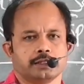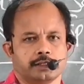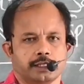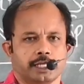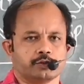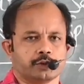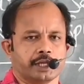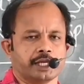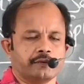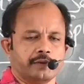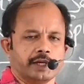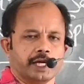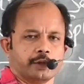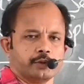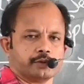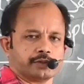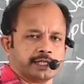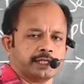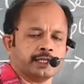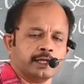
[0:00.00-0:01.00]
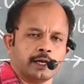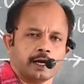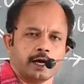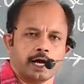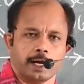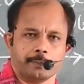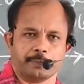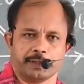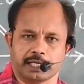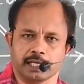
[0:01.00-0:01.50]
That's why we are using
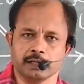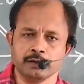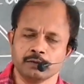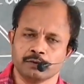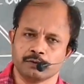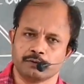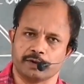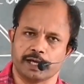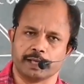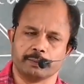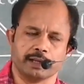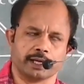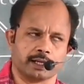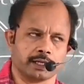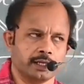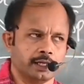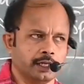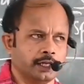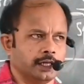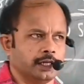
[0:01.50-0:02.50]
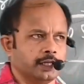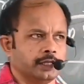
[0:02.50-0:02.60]
optical fiber.